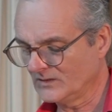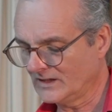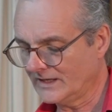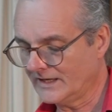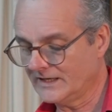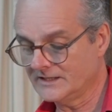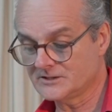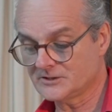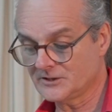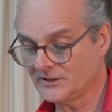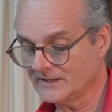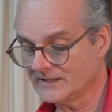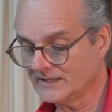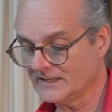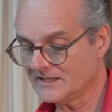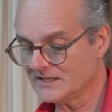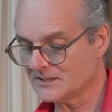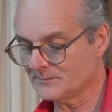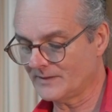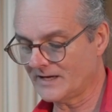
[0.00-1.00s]

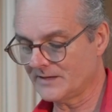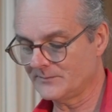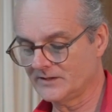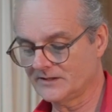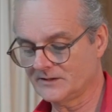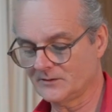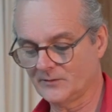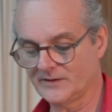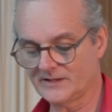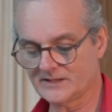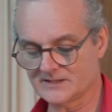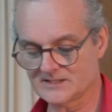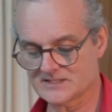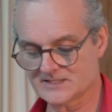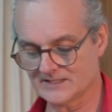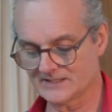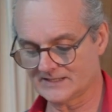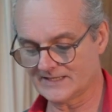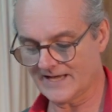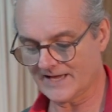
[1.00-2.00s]
Internally, it may be that we can
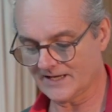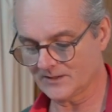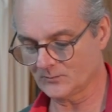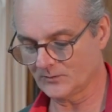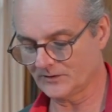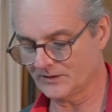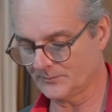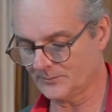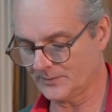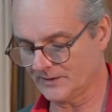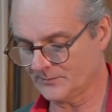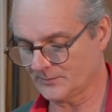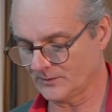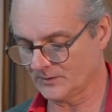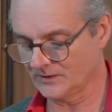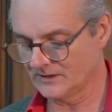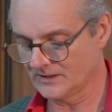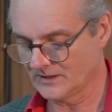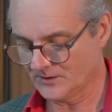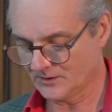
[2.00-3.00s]
sit down with the
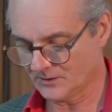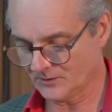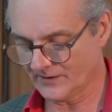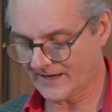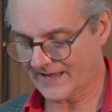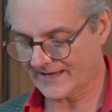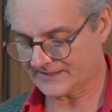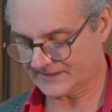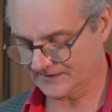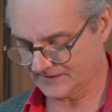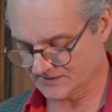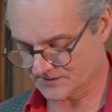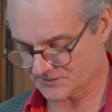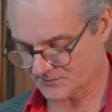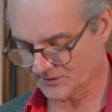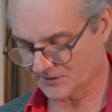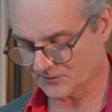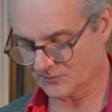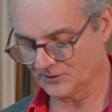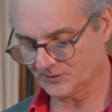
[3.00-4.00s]
people who are acting as
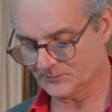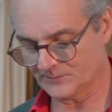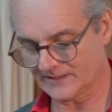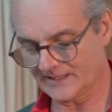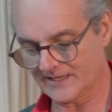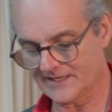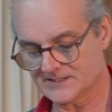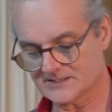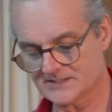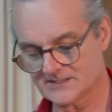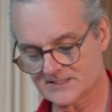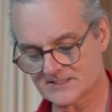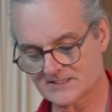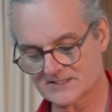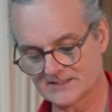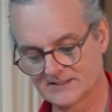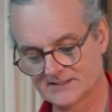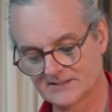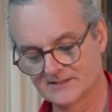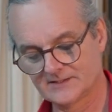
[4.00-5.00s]
recruitment
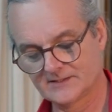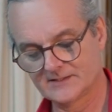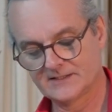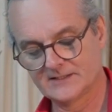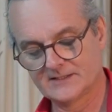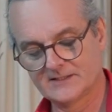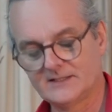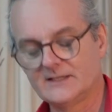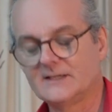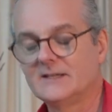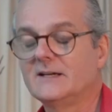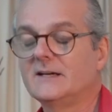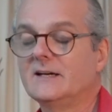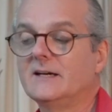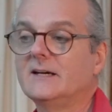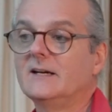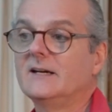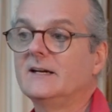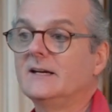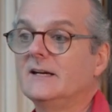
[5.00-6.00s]
agents
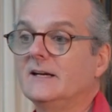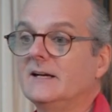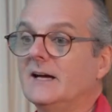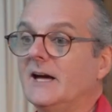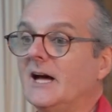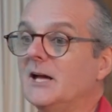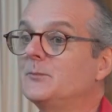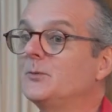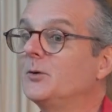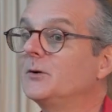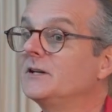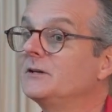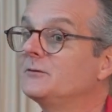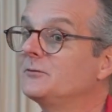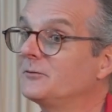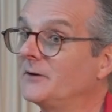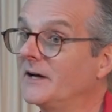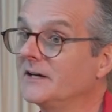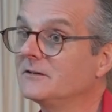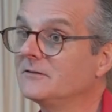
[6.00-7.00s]
and put in
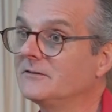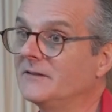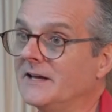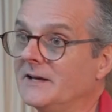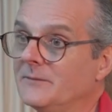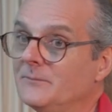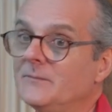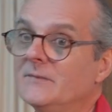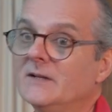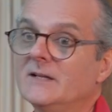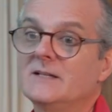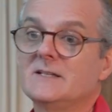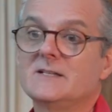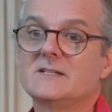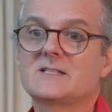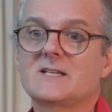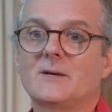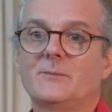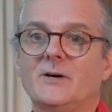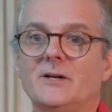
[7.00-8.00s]
front of them
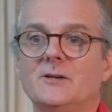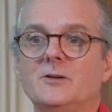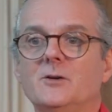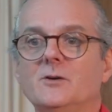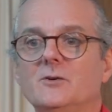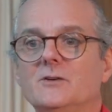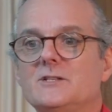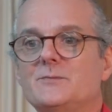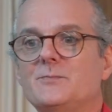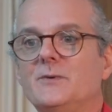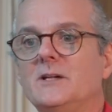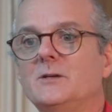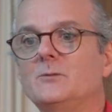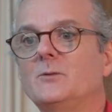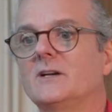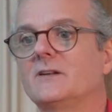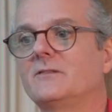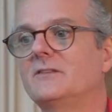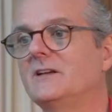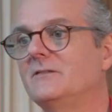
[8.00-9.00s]
someone who has been
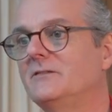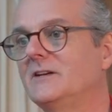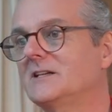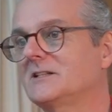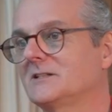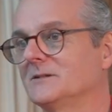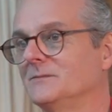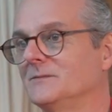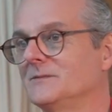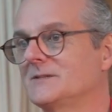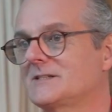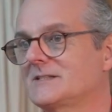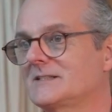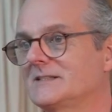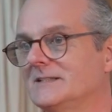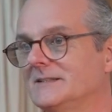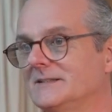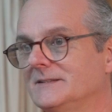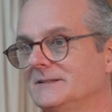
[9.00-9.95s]
one of their victims